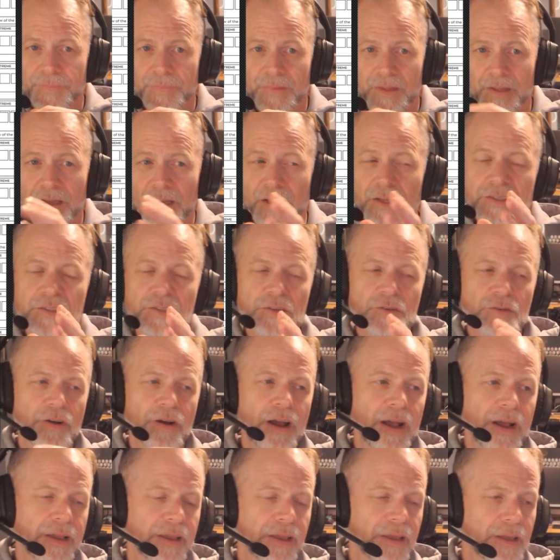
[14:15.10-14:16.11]
Guns are
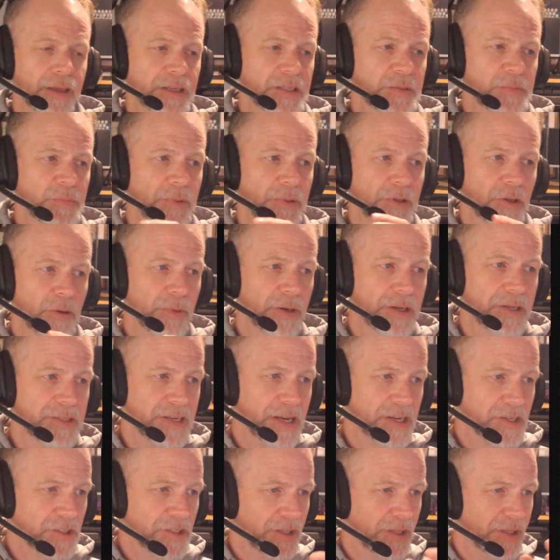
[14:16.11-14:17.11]
tracking us, but nobody's
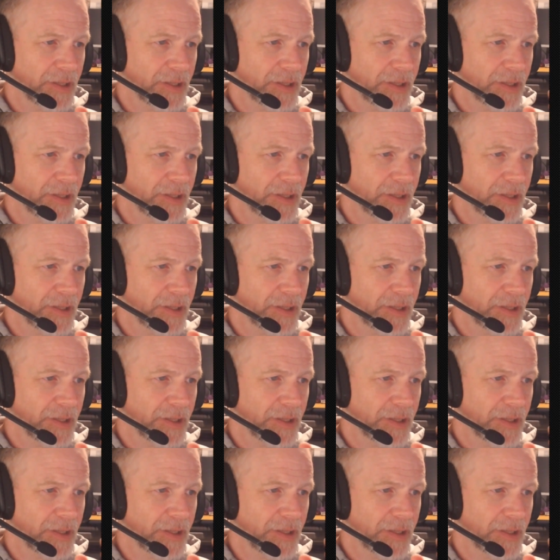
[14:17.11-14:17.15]
actually